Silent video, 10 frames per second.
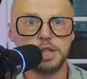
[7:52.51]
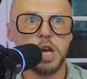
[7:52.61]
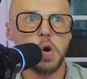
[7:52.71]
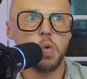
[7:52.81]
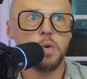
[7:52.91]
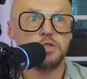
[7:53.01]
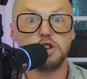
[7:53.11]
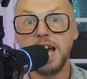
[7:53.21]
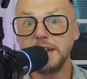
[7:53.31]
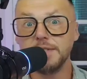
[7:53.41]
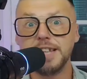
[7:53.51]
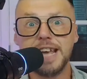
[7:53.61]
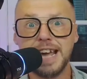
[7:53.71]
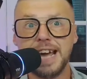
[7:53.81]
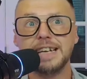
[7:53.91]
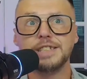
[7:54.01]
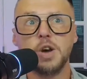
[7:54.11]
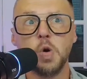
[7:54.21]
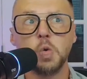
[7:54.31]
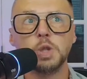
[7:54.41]
So, Donovan has
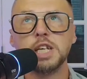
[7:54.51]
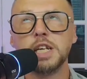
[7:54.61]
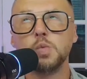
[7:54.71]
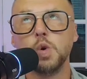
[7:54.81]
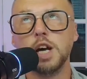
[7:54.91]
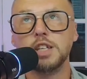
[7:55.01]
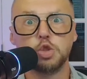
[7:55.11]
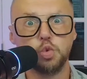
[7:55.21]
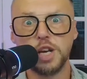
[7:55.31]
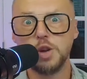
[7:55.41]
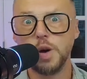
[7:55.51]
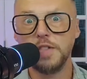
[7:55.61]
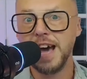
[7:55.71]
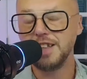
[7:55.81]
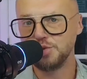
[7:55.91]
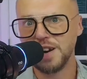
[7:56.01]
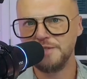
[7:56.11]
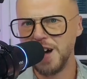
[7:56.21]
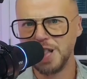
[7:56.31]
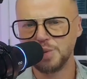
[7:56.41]
only what twenty-one hundred
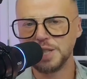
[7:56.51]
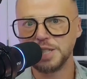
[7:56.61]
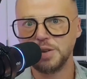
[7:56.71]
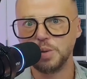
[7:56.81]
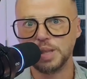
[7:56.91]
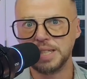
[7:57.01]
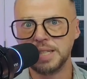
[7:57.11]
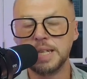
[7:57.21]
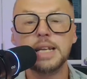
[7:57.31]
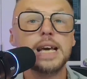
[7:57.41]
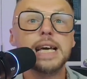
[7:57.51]
followers on LinkedIn.